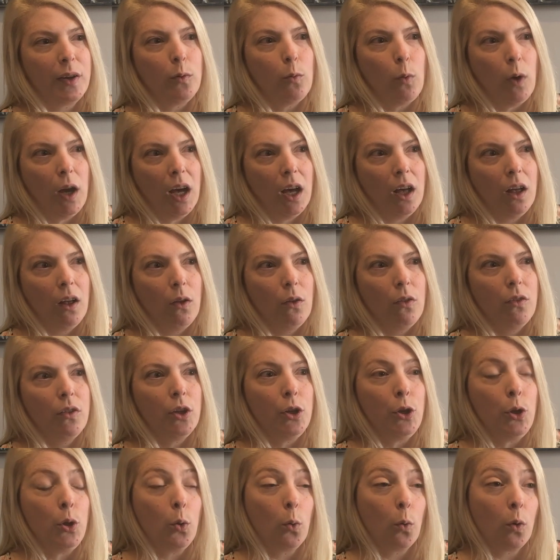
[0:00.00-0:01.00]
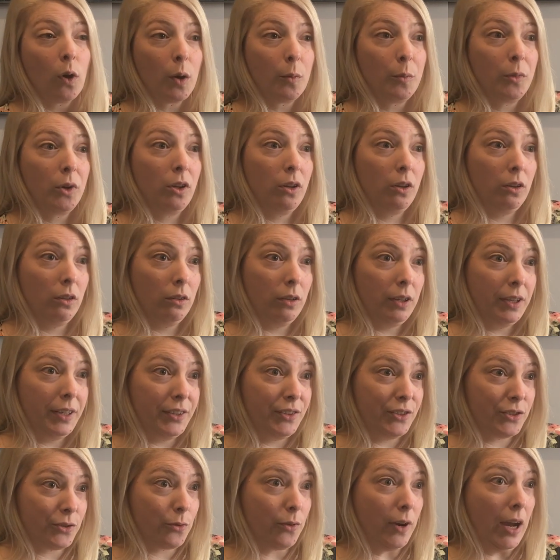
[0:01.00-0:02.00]
well the normal
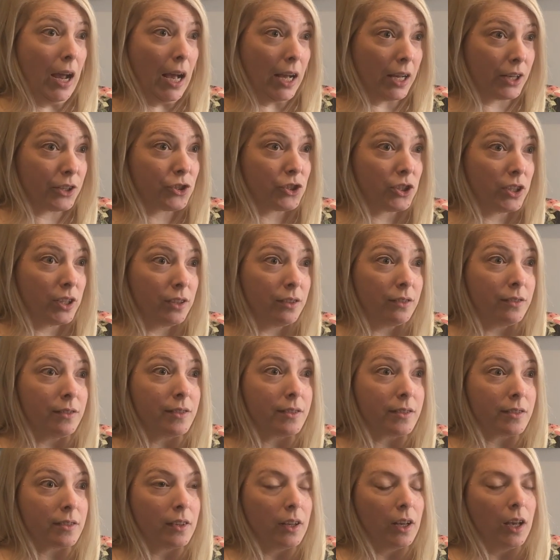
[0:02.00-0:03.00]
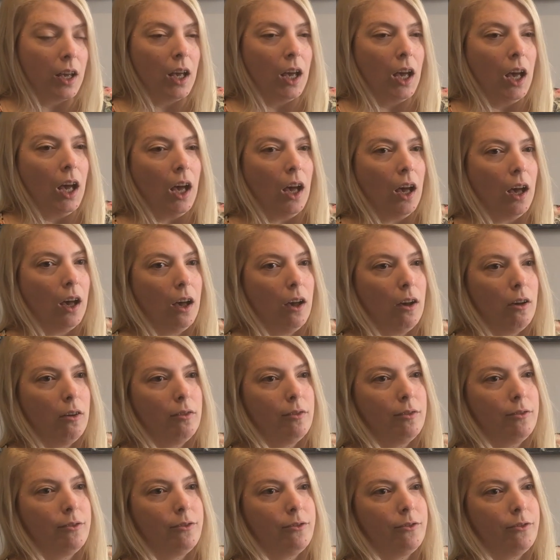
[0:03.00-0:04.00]
interactions
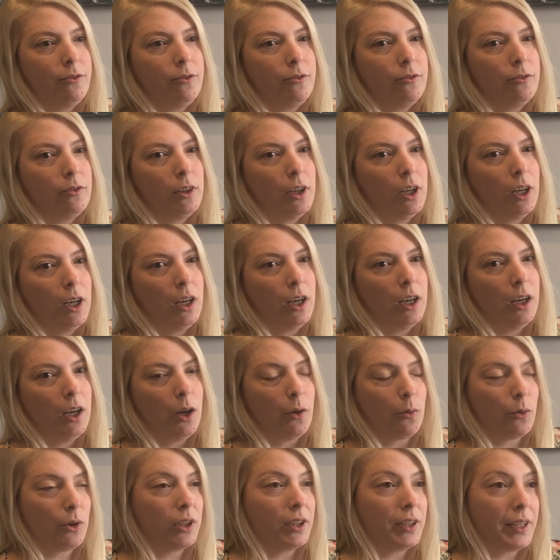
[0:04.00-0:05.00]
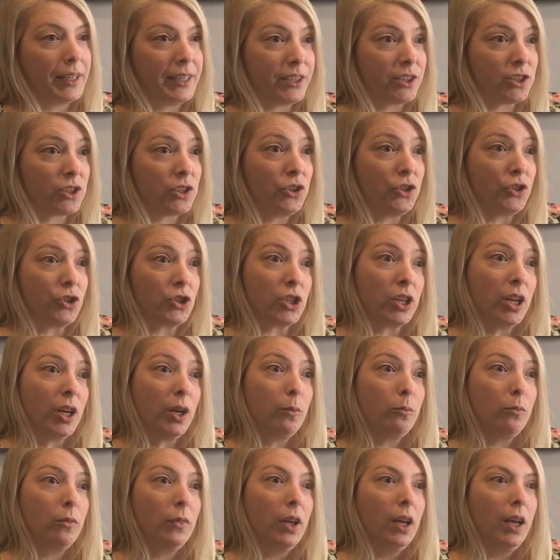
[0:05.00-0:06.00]
of a
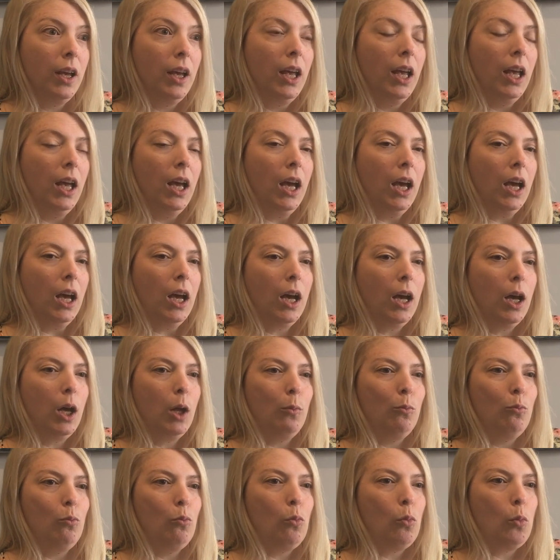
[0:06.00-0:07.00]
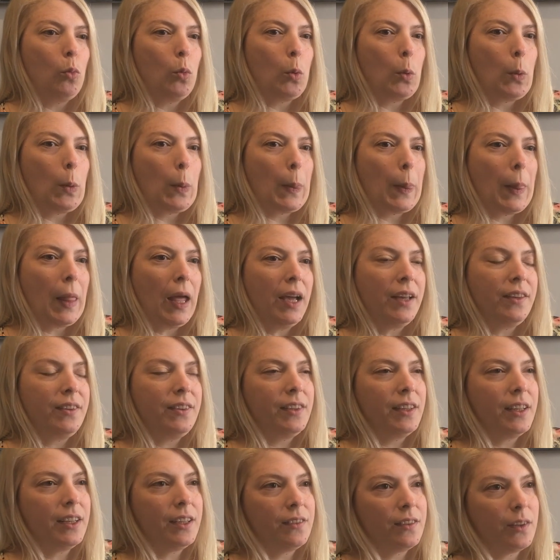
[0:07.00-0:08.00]
relationship. I
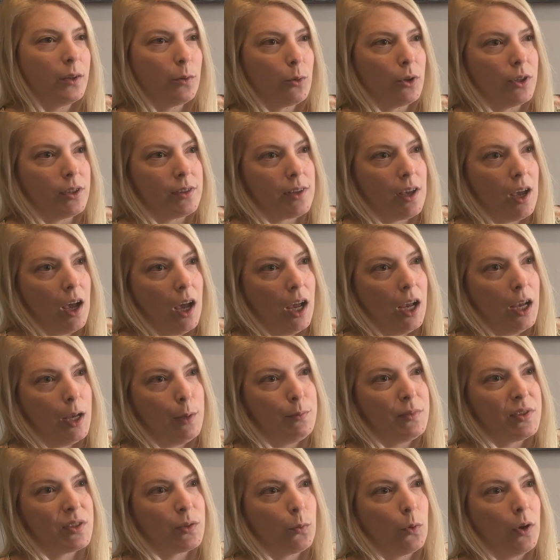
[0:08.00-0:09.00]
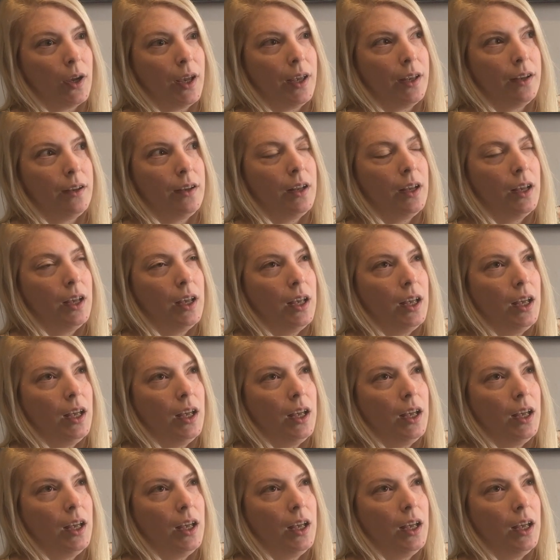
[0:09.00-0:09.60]
think there were times when